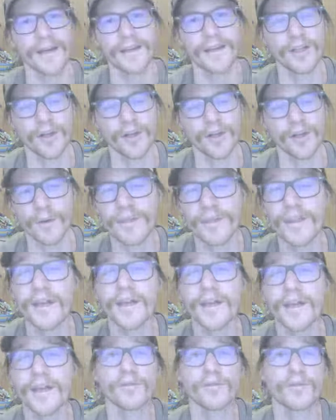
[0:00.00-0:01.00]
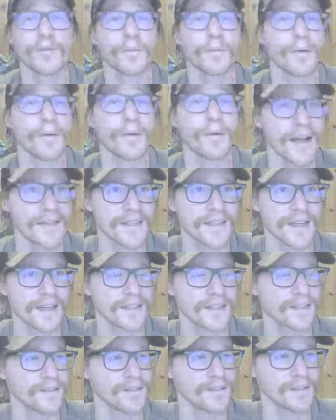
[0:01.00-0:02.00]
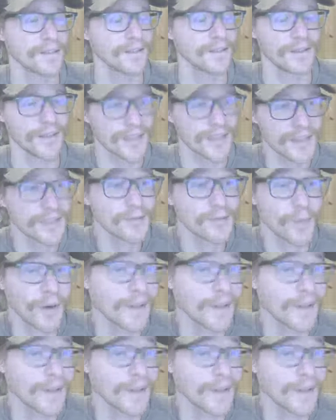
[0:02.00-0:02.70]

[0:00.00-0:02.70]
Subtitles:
you know, thinking through the process, this is